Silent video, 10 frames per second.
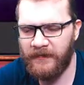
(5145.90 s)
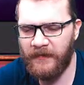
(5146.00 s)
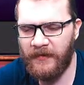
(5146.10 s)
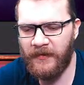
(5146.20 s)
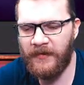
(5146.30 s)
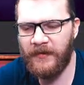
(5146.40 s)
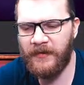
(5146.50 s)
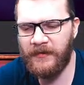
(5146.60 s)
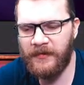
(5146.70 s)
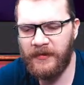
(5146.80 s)

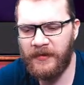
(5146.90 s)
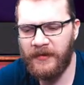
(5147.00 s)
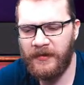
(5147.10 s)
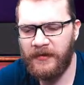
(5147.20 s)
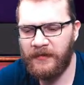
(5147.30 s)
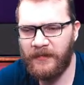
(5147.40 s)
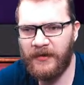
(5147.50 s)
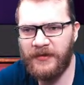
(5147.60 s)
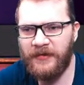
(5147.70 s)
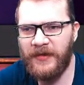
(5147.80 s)
for
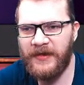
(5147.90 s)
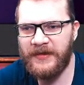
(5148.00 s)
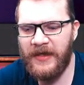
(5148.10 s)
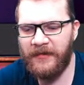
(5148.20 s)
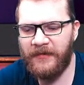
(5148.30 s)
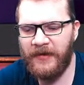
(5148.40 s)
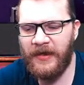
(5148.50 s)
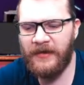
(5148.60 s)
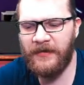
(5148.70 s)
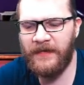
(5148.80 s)
for two years now, and
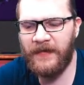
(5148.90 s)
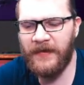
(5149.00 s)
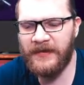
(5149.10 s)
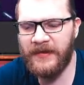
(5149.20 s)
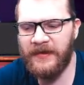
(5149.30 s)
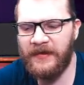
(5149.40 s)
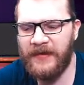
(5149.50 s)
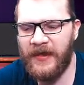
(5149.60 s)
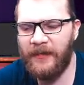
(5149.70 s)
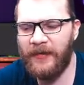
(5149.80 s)
I don't think a single
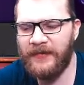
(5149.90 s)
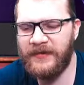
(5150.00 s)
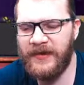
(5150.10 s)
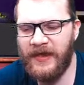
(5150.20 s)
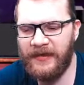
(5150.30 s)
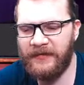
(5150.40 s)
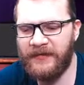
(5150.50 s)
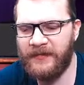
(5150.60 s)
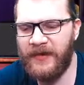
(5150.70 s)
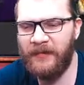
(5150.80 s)
time outside
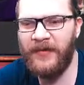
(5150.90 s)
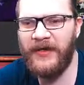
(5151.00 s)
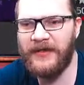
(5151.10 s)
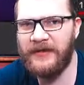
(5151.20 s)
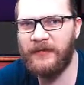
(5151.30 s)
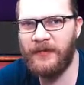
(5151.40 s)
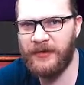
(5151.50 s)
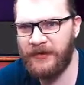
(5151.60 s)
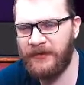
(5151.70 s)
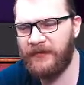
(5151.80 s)
of Abyss,
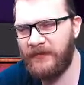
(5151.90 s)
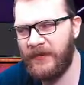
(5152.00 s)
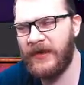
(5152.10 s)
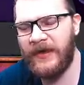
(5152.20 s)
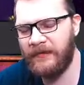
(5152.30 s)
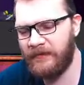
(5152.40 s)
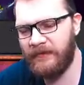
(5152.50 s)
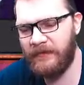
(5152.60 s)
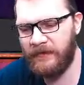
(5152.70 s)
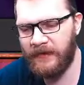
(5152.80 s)
which again
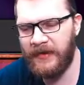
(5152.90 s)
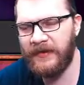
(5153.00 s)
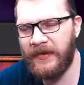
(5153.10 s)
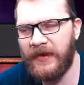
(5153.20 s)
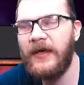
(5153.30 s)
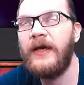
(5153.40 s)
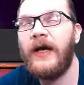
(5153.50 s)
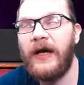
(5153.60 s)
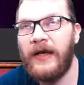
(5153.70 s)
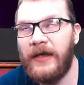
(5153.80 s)

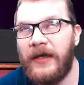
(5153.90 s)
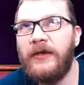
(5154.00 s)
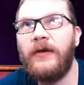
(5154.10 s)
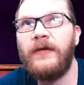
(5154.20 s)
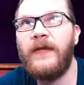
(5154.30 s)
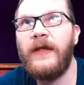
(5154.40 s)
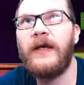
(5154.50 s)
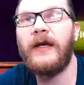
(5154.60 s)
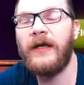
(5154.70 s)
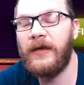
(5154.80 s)
I, I don't think
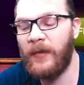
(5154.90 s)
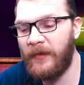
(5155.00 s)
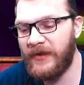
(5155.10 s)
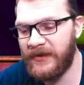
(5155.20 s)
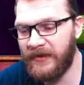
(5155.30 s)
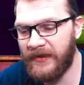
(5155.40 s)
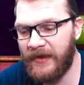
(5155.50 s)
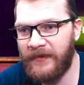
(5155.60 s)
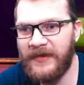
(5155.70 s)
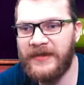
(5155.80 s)
I remember a single
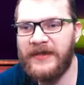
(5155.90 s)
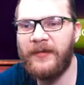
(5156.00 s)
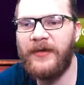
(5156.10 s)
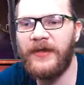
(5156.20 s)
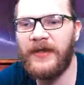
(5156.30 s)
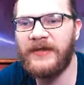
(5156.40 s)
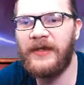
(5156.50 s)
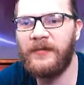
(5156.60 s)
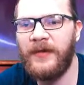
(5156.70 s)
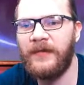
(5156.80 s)
time that Sig ability has
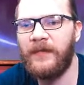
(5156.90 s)
helped me.